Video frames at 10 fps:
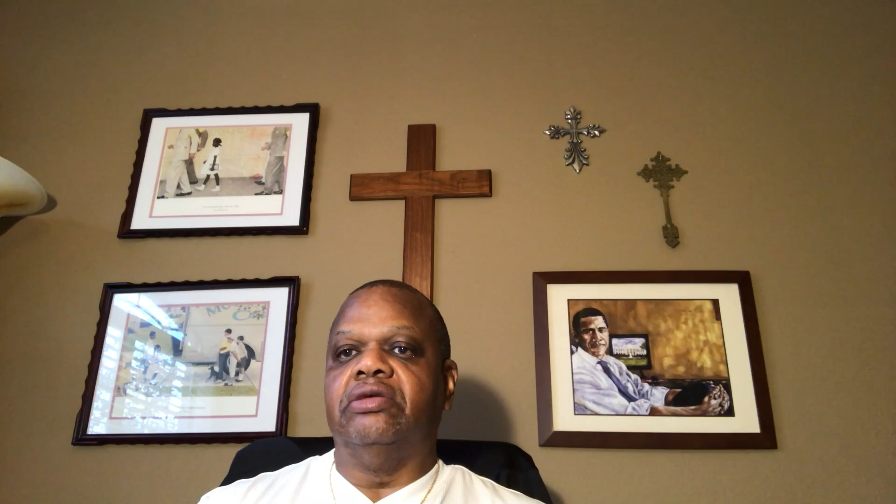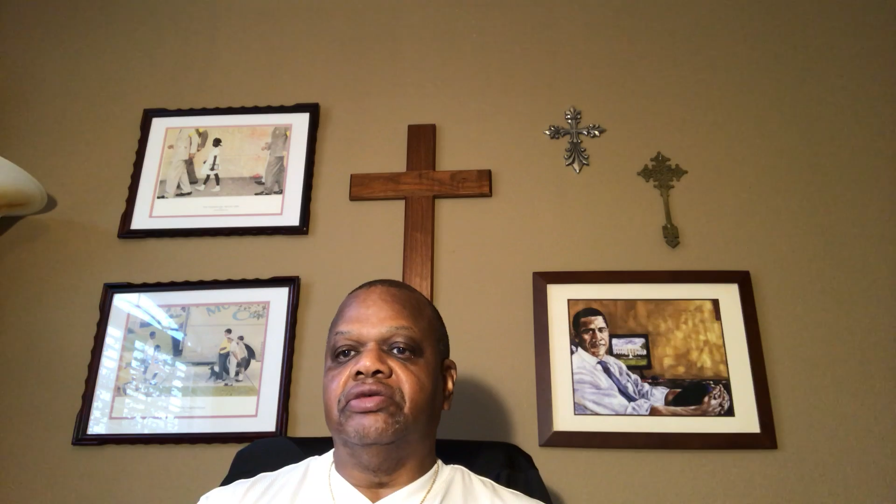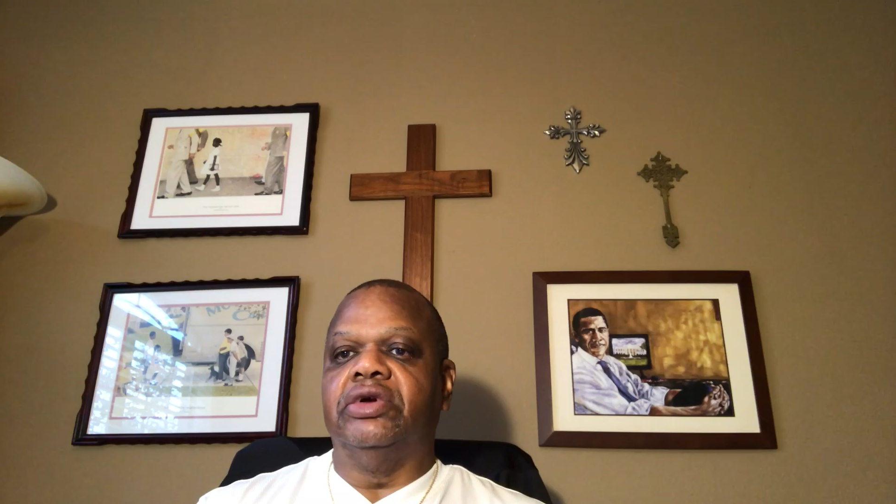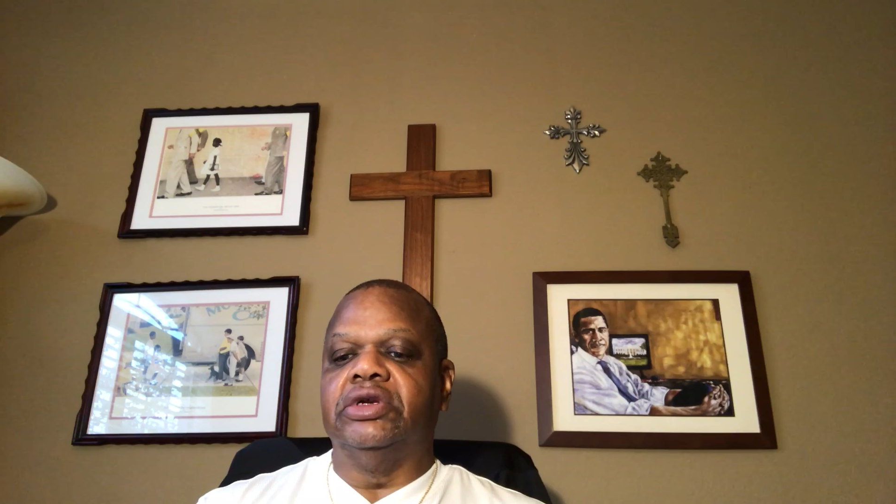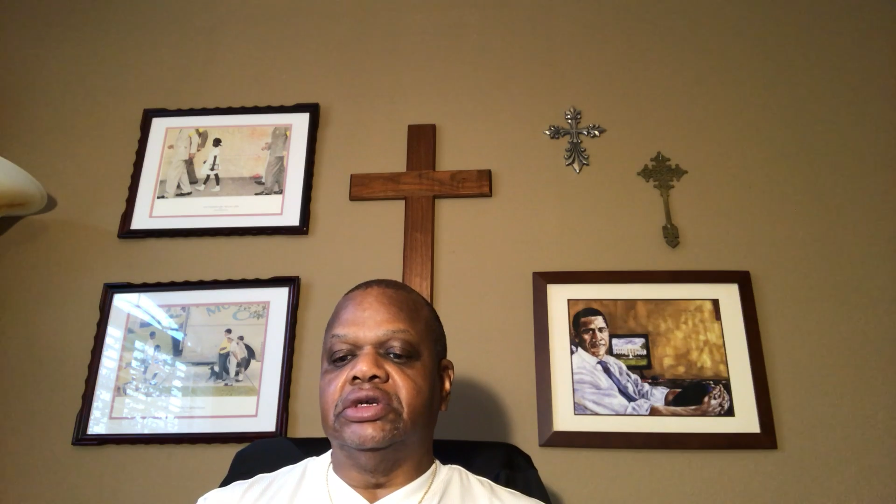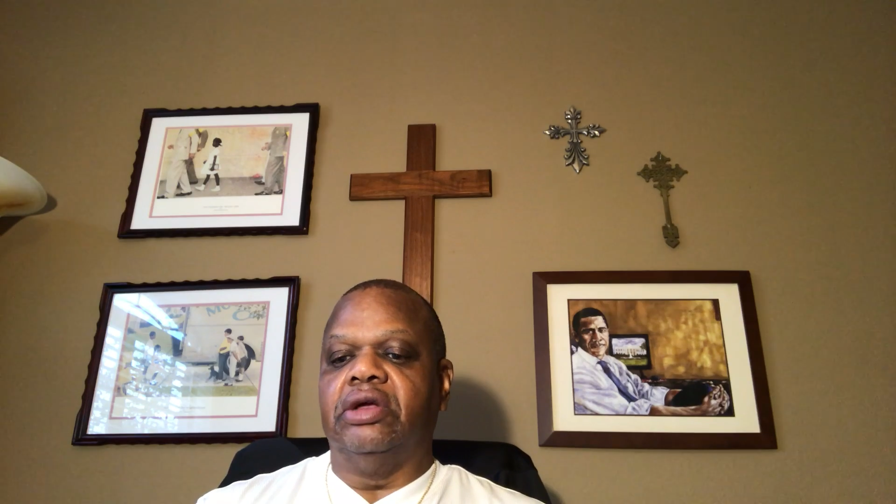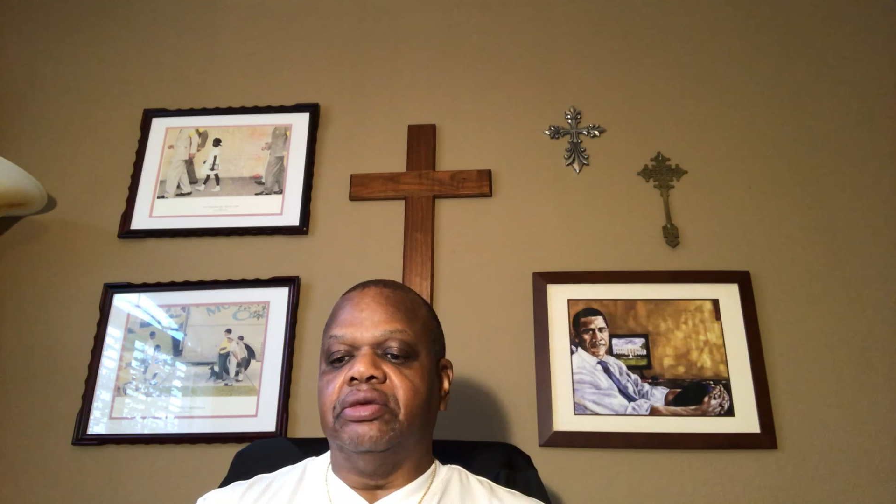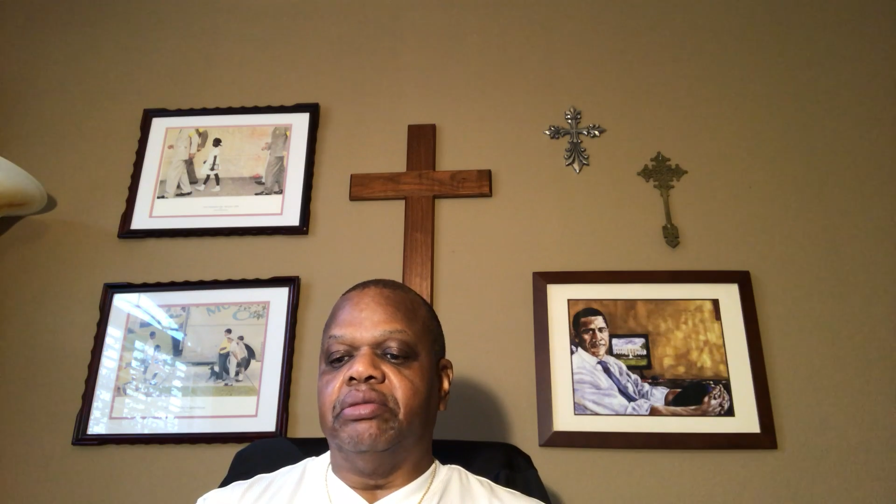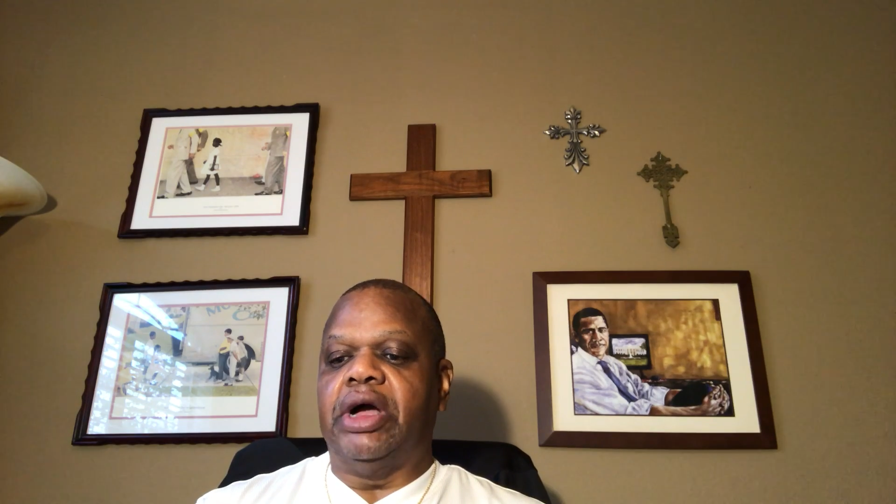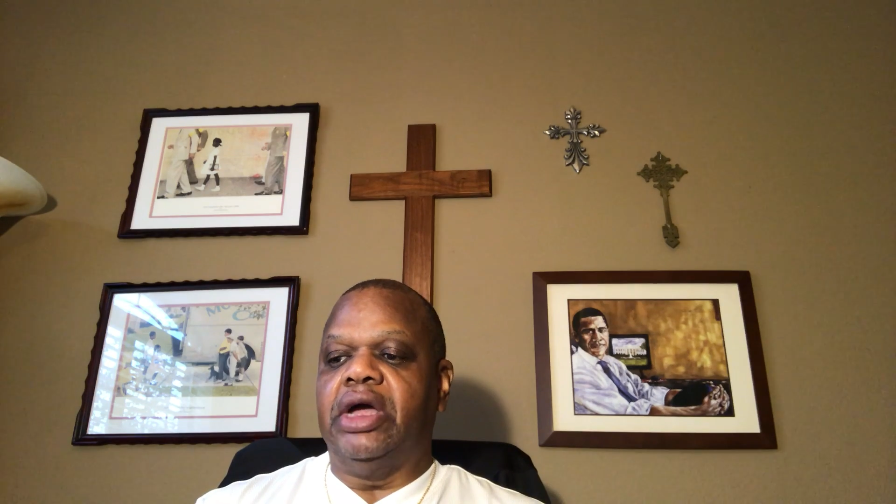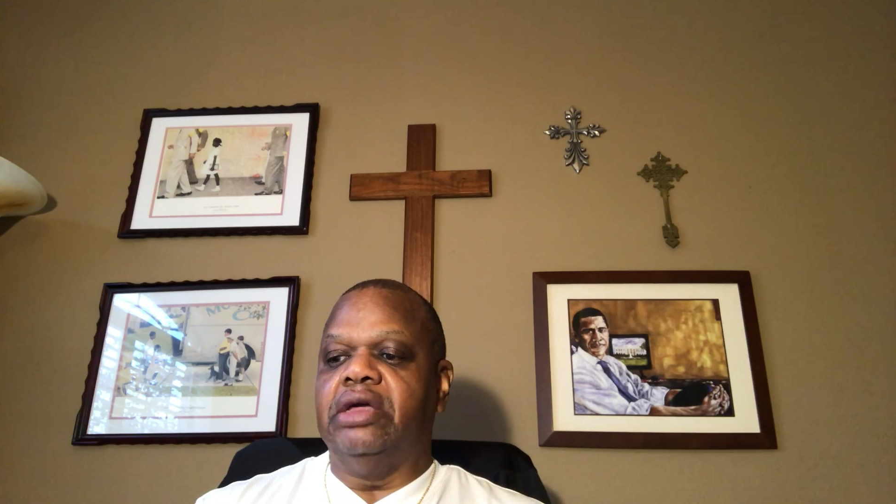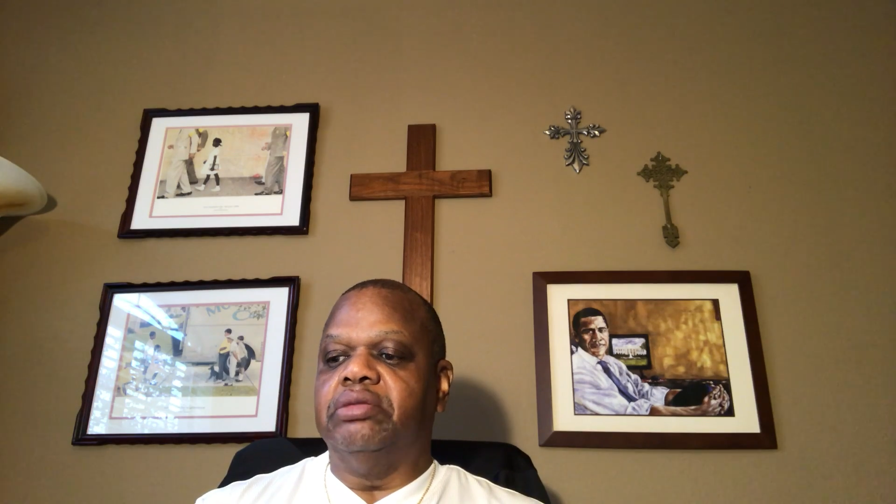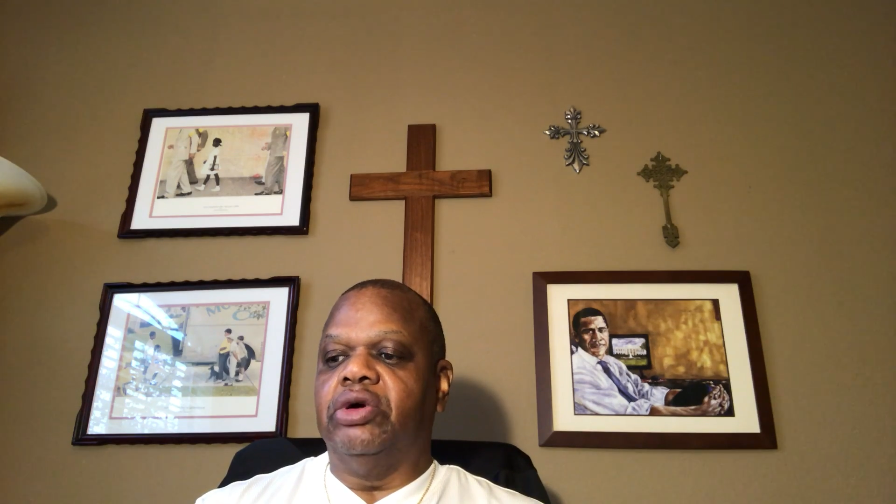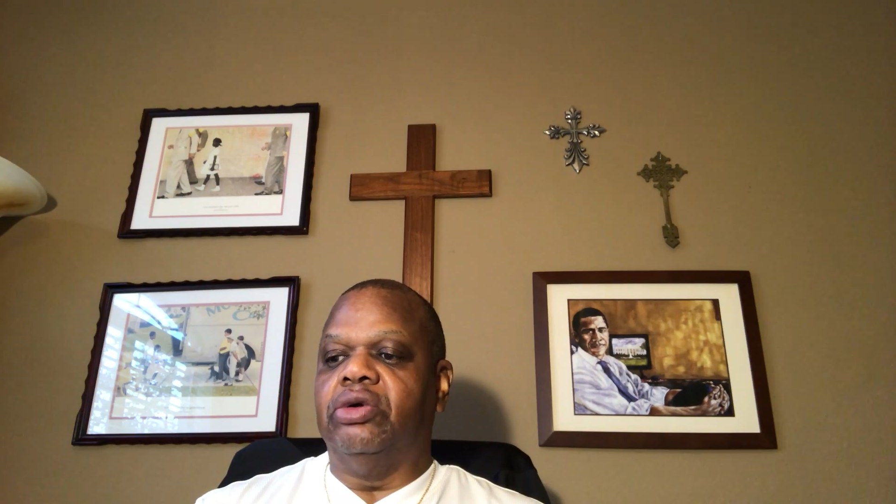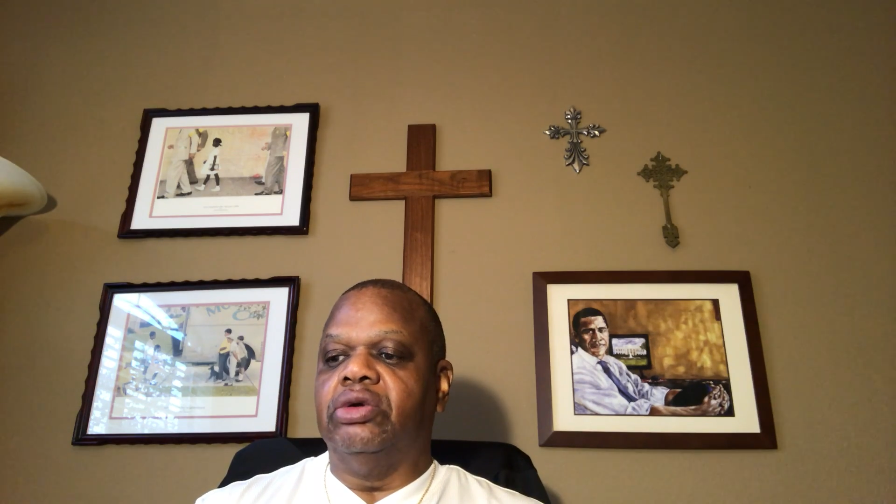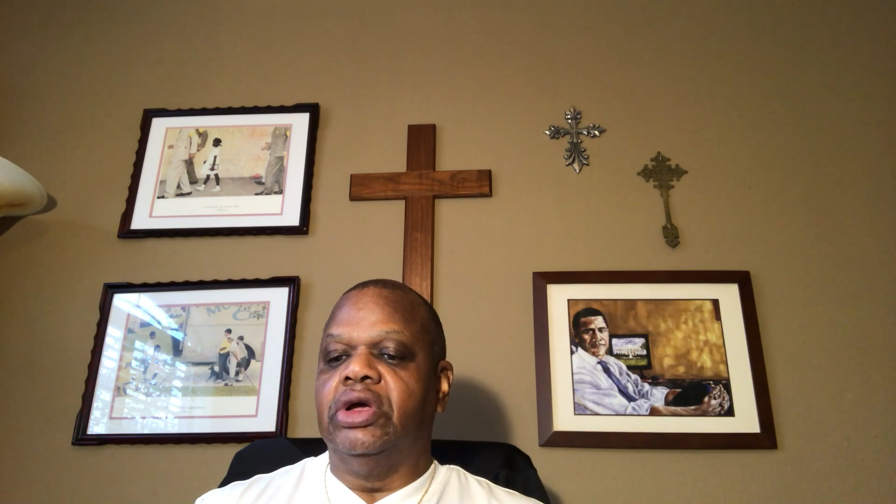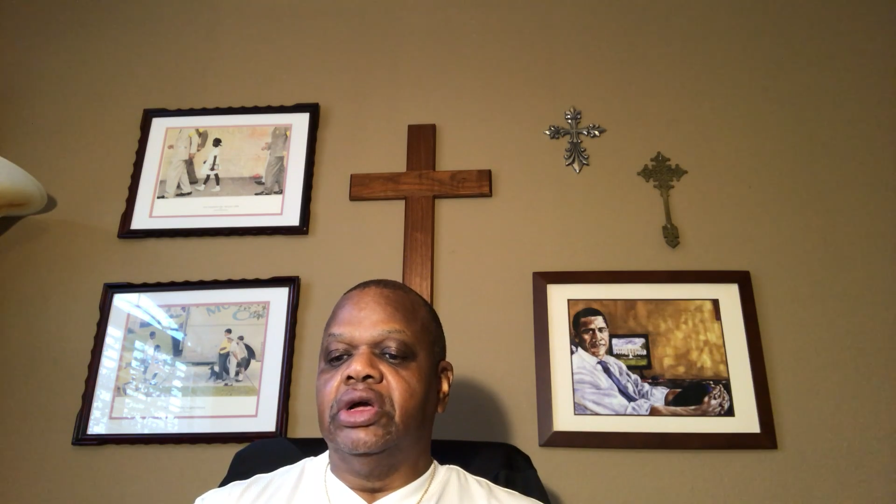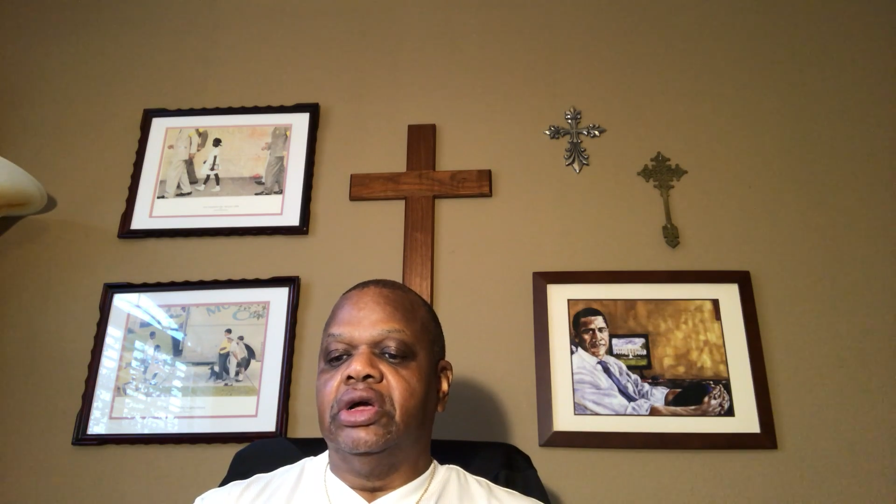Version of the Bible,